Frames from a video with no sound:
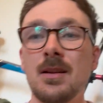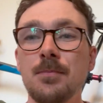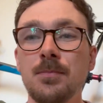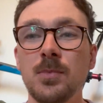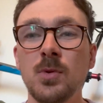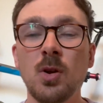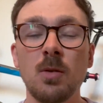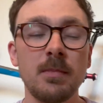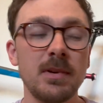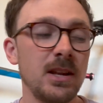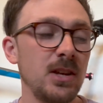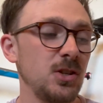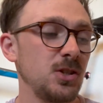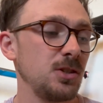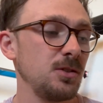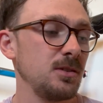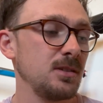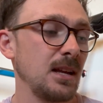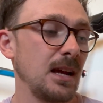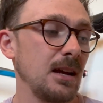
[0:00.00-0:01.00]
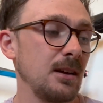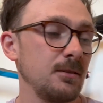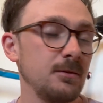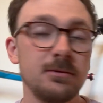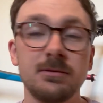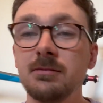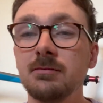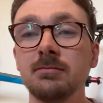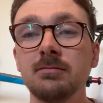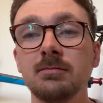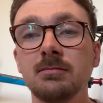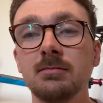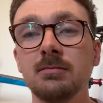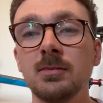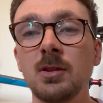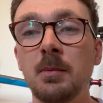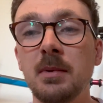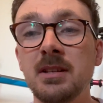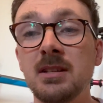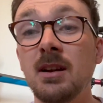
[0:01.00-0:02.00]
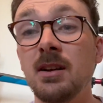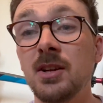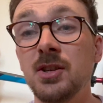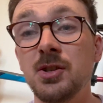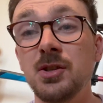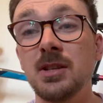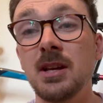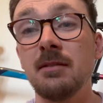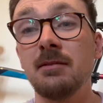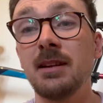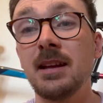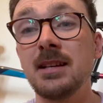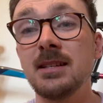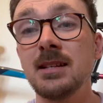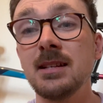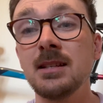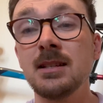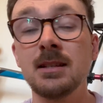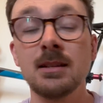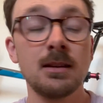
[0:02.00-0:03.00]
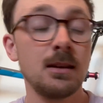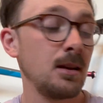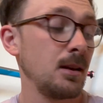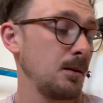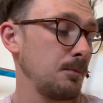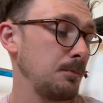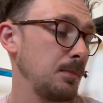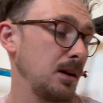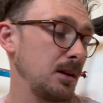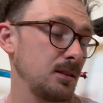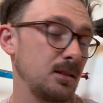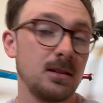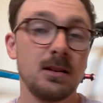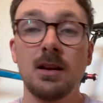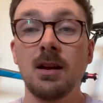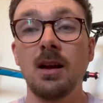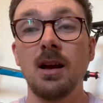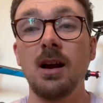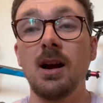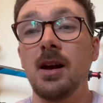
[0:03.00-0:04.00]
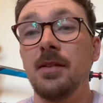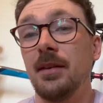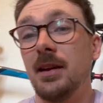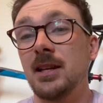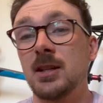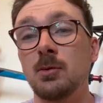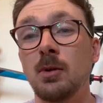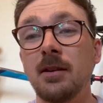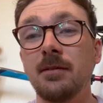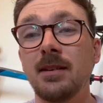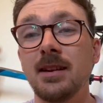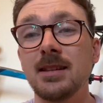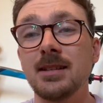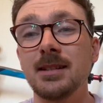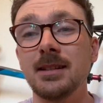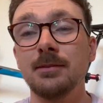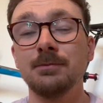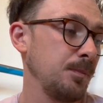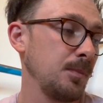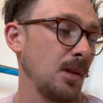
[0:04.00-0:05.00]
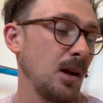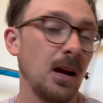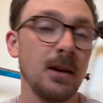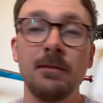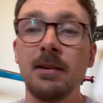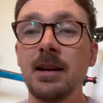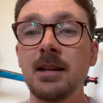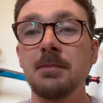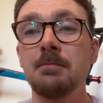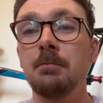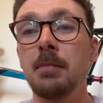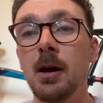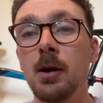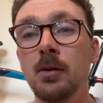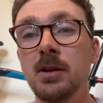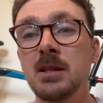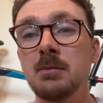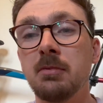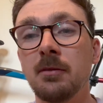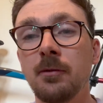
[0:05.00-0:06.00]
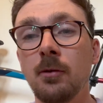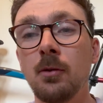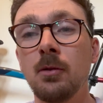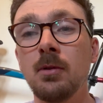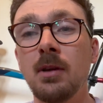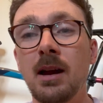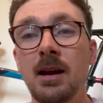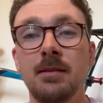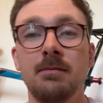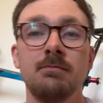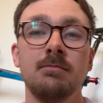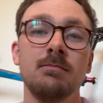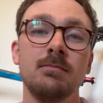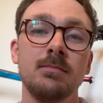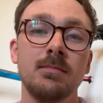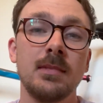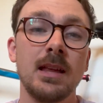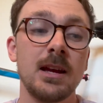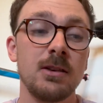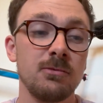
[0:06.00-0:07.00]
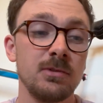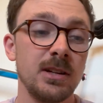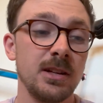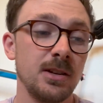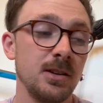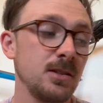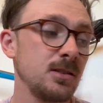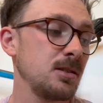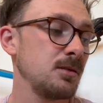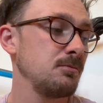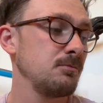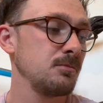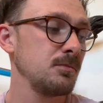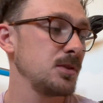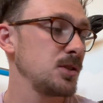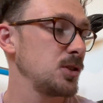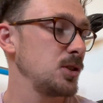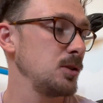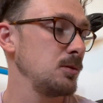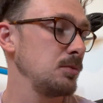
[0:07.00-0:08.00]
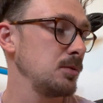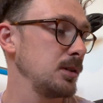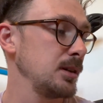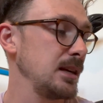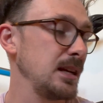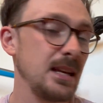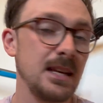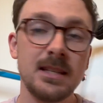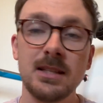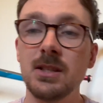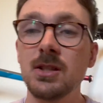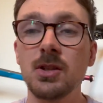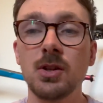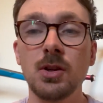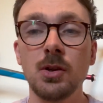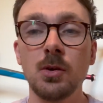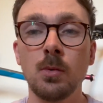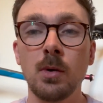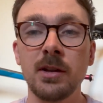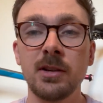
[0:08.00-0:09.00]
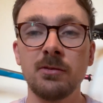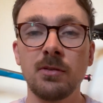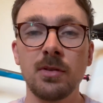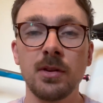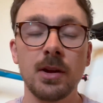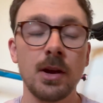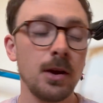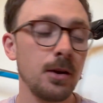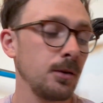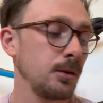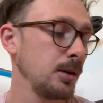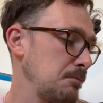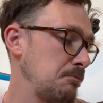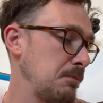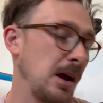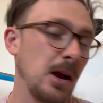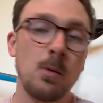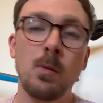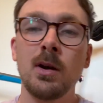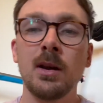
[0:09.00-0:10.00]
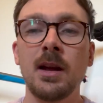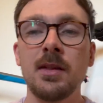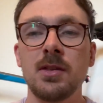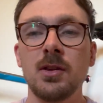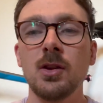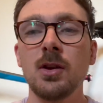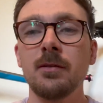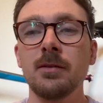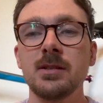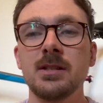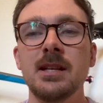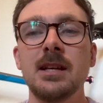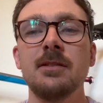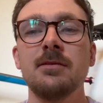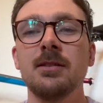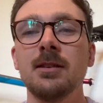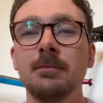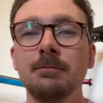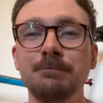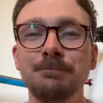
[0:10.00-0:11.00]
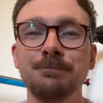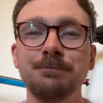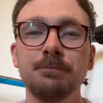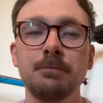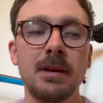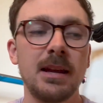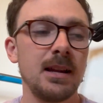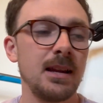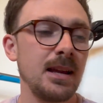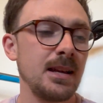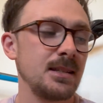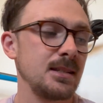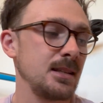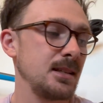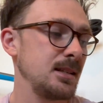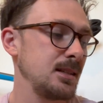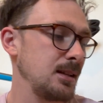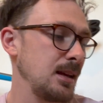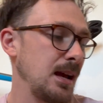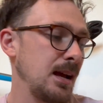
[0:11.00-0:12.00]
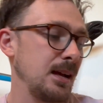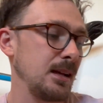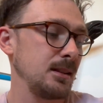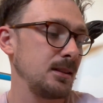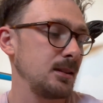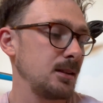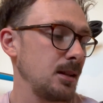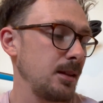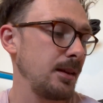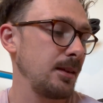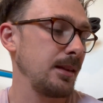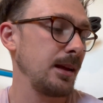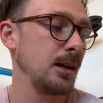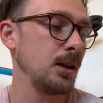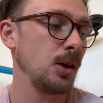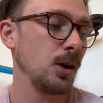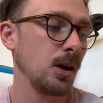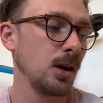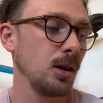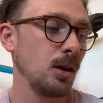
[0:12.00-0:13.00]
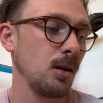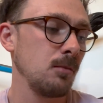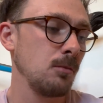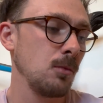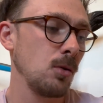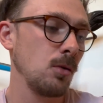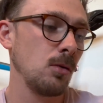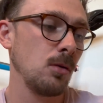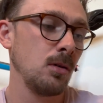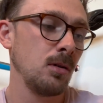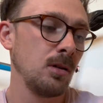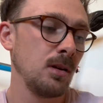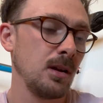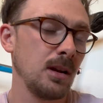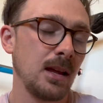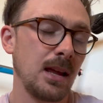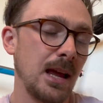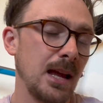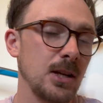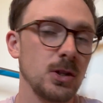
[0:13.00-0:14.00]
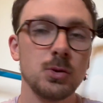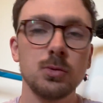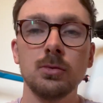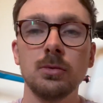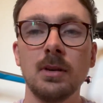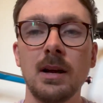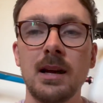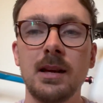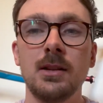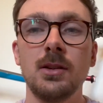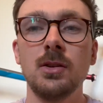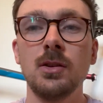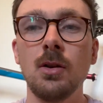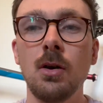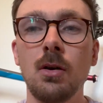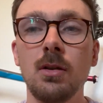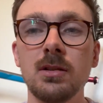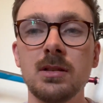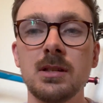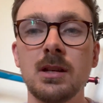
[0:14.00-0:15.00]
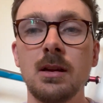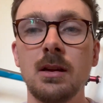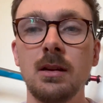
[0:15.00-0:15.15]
Not many cycling shoes have laces, but I think it's quite fancy. I've had boas before and they're really good, super easy to do when you're on the go. But I quite like the novelty of them being laces, and I think they look a lot more casual and not